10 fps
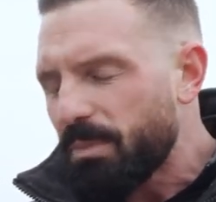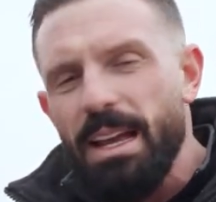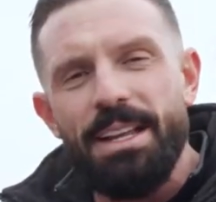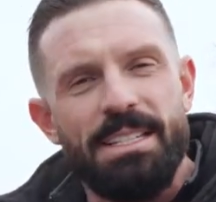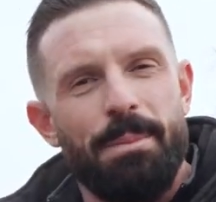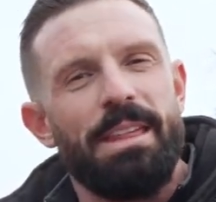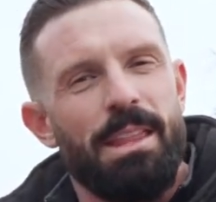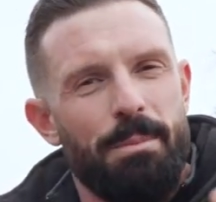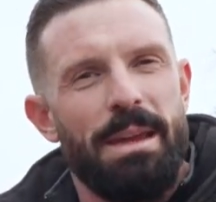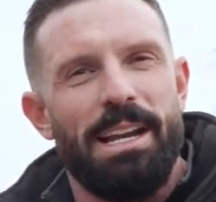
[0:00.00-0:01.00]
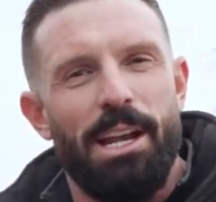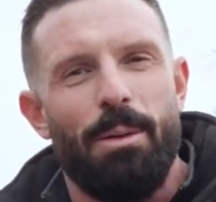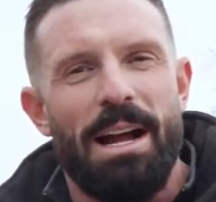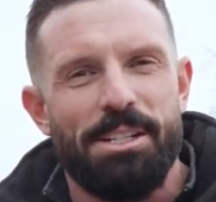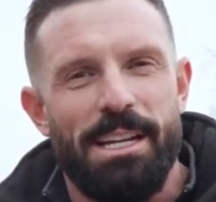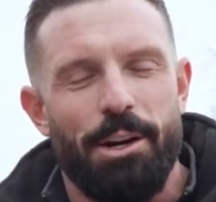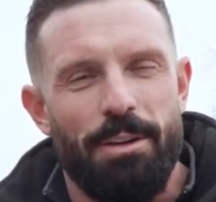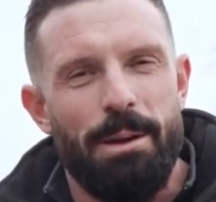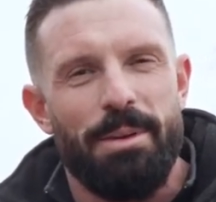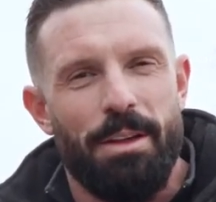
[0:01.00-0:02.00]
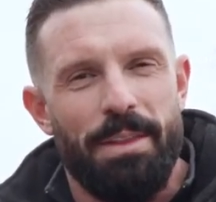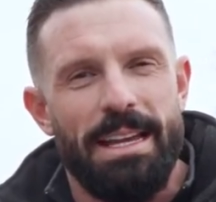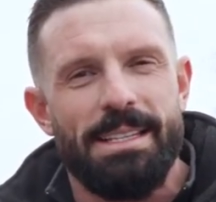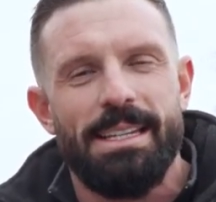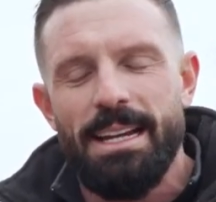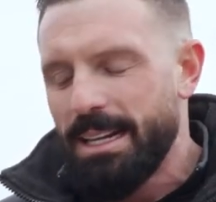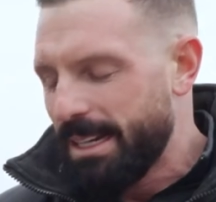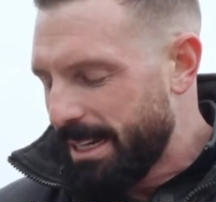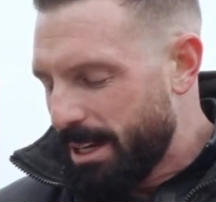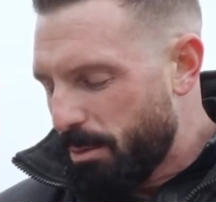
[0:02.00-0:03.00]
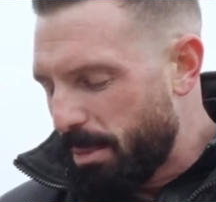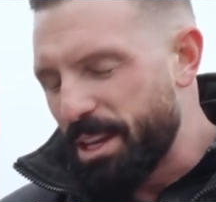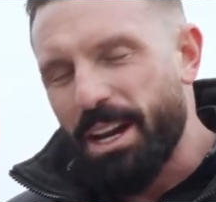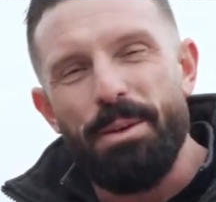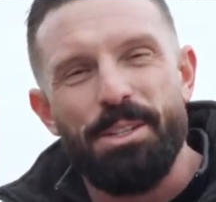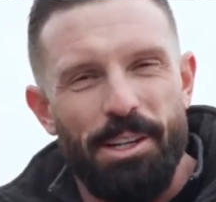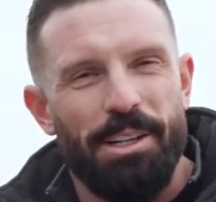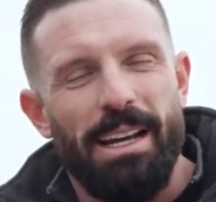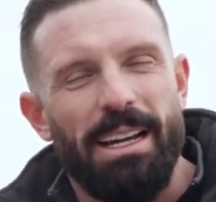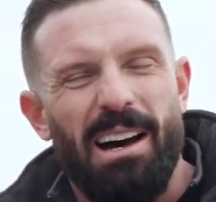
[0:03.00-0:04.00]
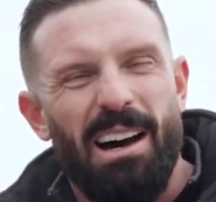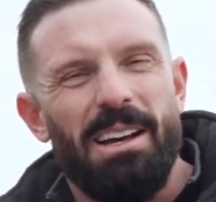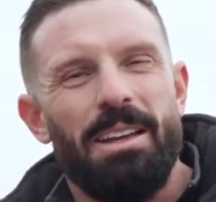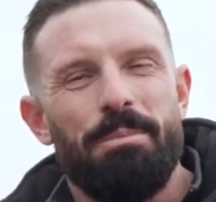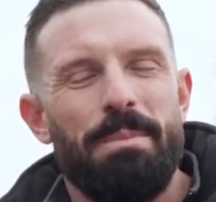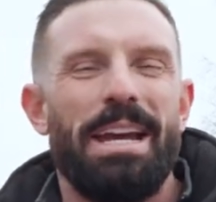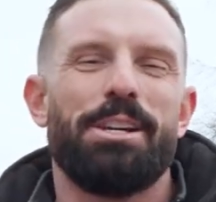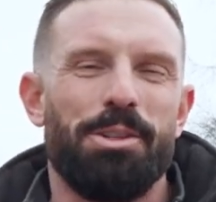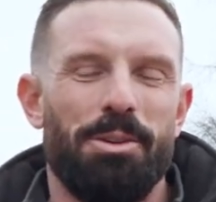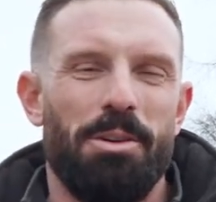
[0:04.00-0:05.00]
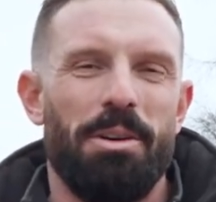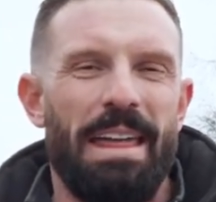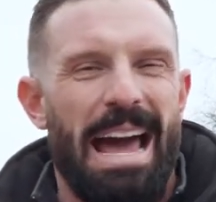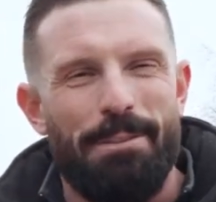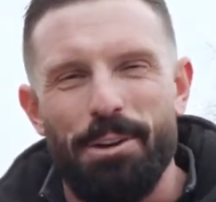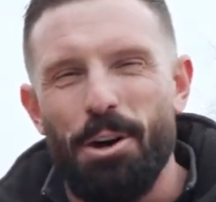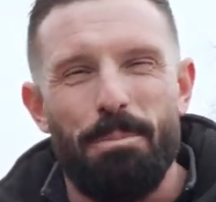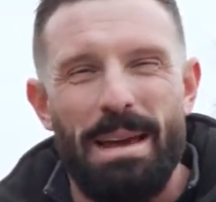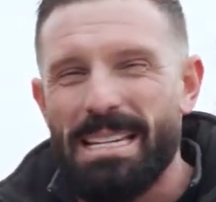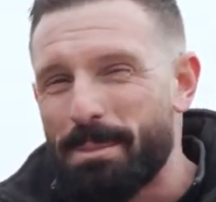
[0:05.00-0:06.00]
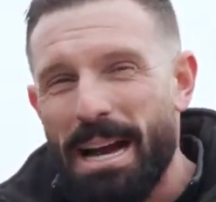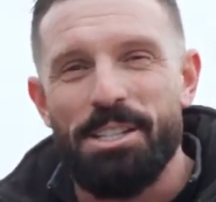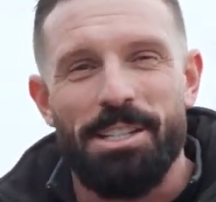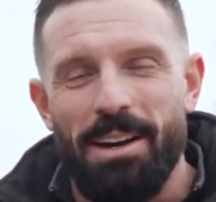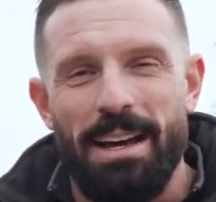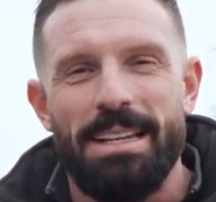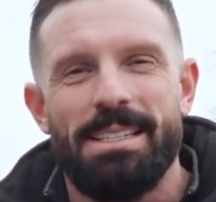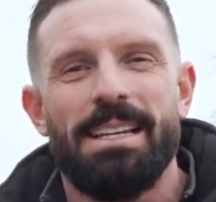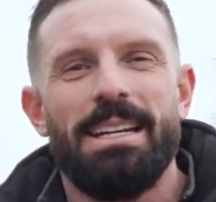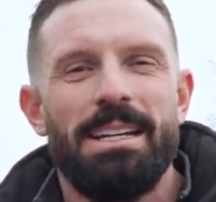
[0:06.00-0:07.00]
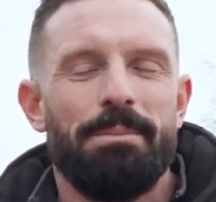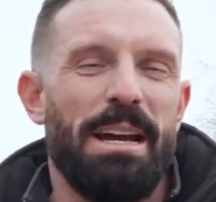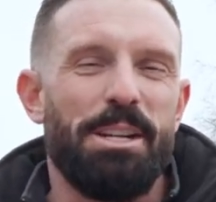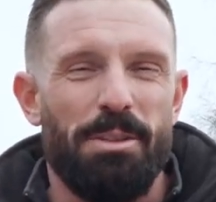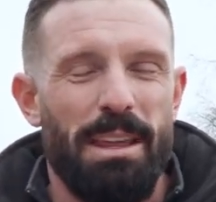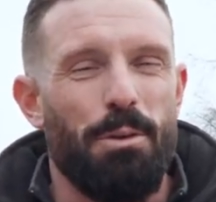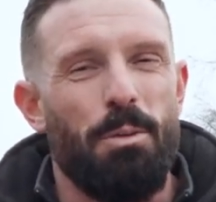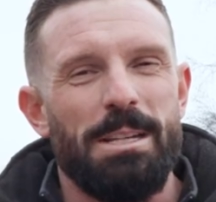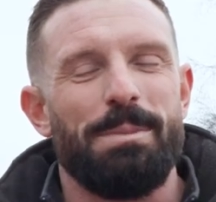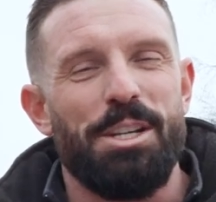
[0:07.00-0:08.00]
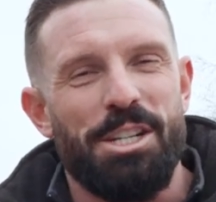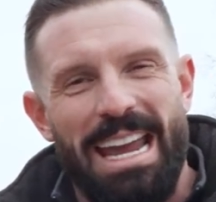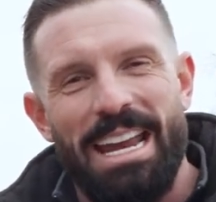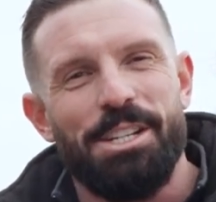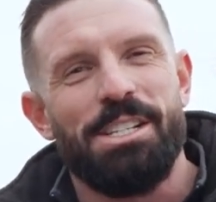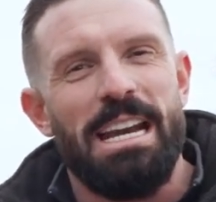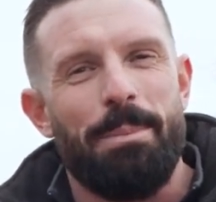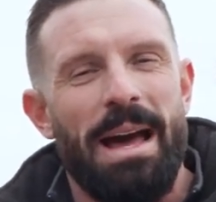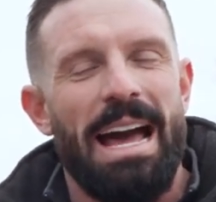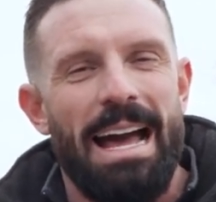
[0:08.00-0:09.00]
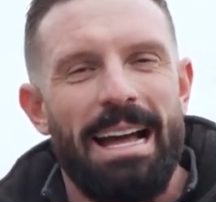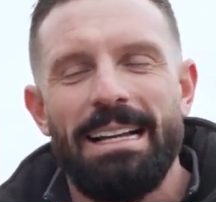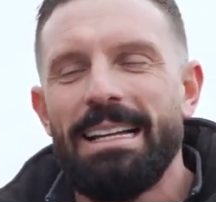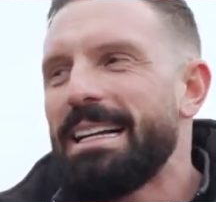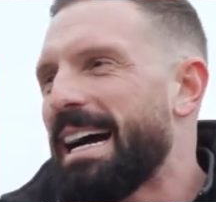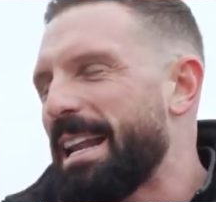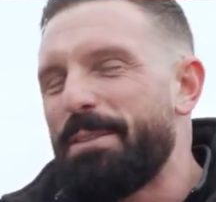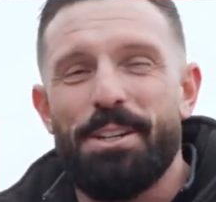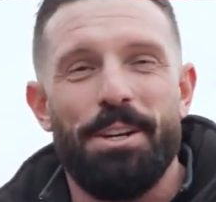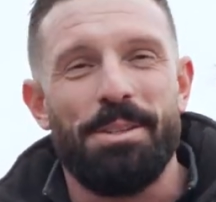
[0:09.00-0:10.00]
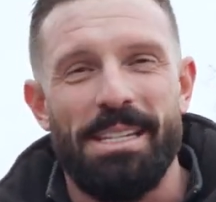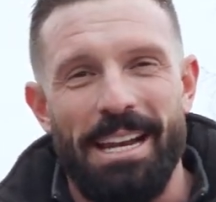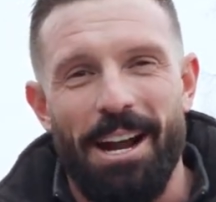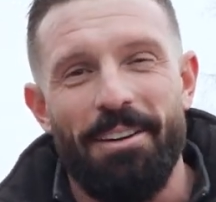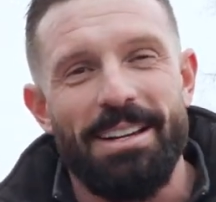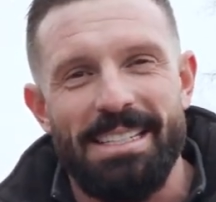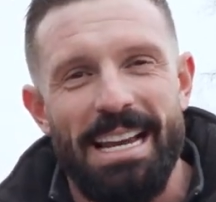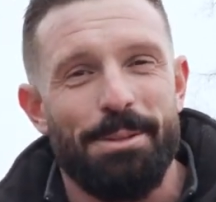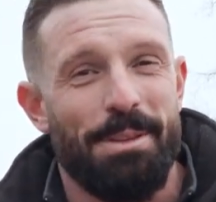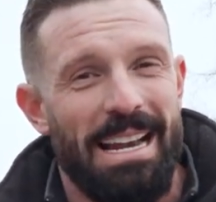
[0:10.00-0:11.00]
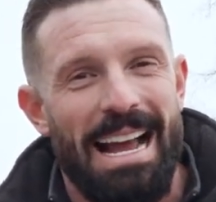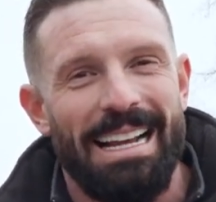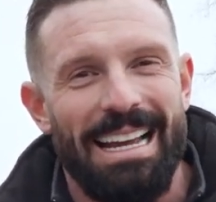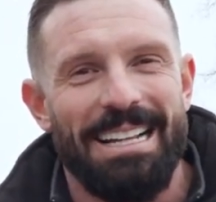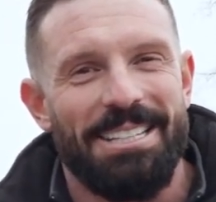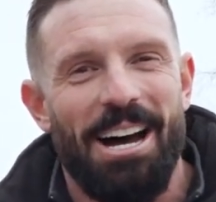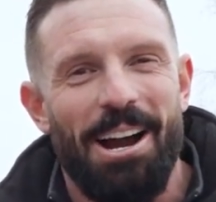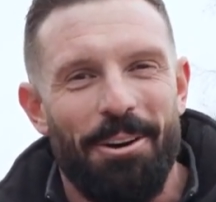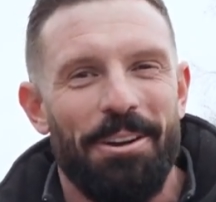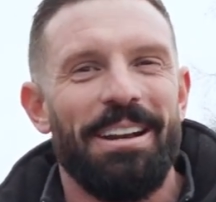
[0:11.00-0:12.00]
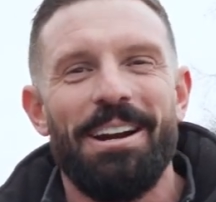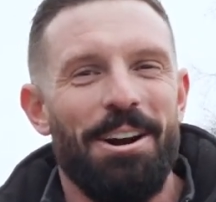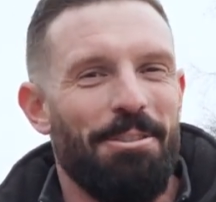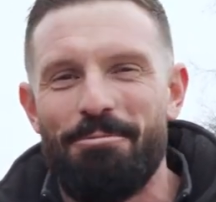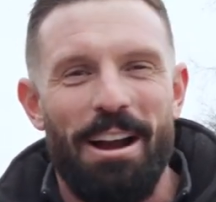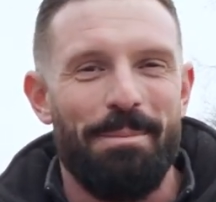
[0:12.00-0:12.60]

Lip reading: and something that me and Lou actually agree with on this. When you're going to look at a car, make sure they haven't got mismatched tyres, make sure they've always been changed in a pair, and if you do see an RS6 with a Nankang tyre on, run a